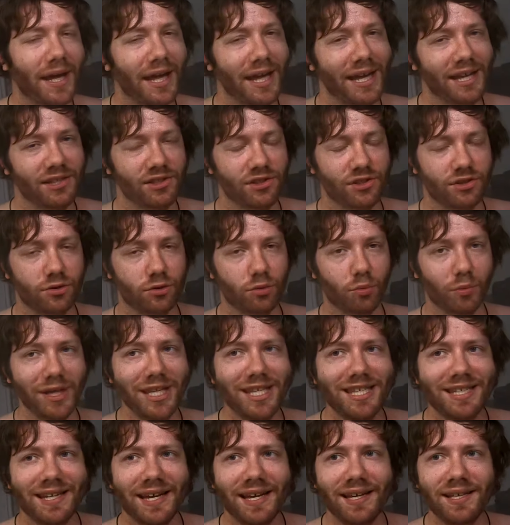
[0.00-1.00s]
by a
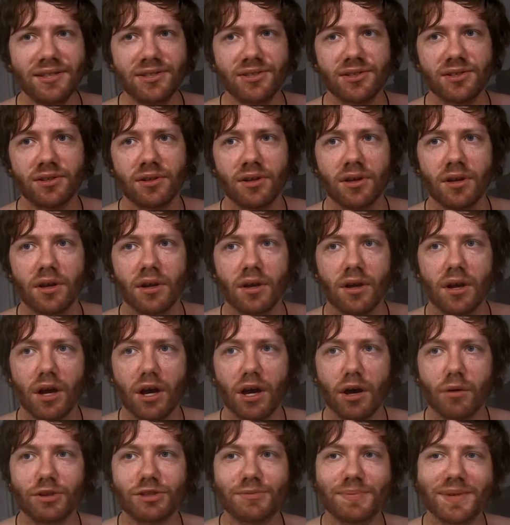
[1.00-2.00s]
sweet taste,
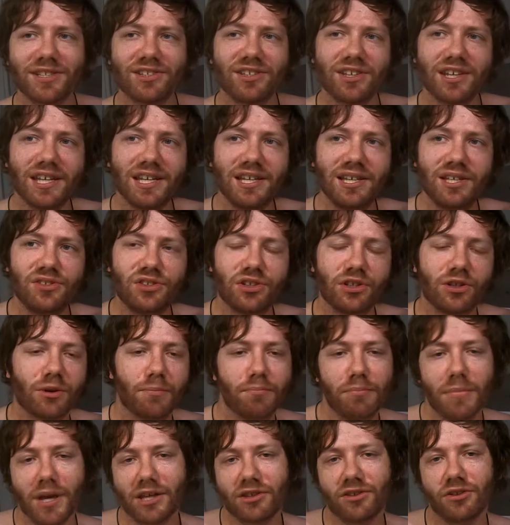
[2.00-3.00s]
which makes it easier to
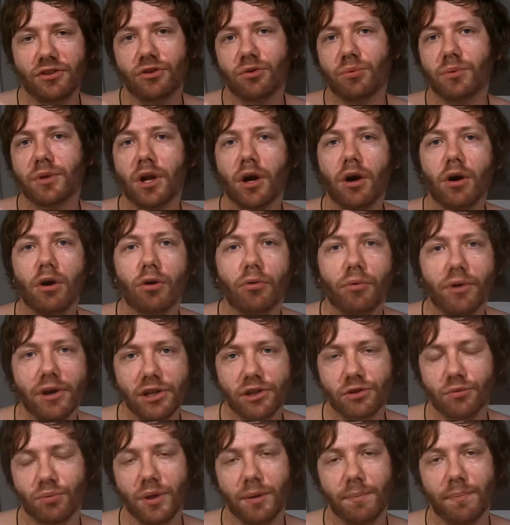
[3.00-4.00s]
mix into an
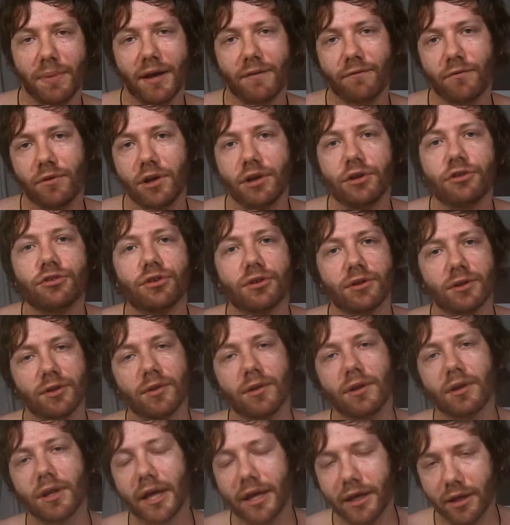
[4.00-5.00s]
already sweet beverage,
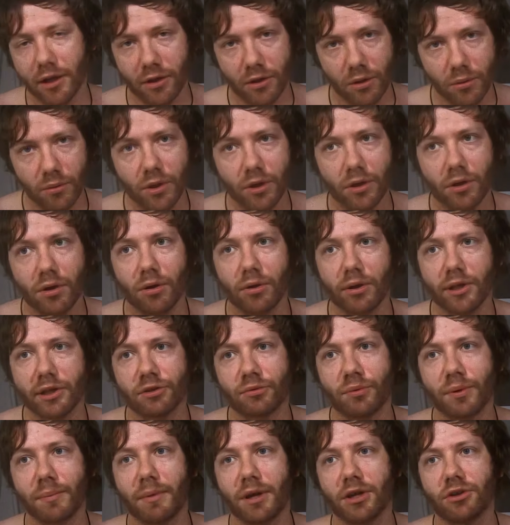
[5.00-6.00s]
like a Coca-Cola,
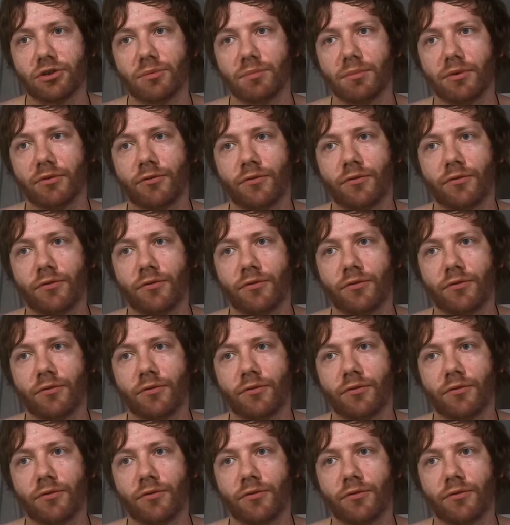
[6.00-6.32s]
as we mentioned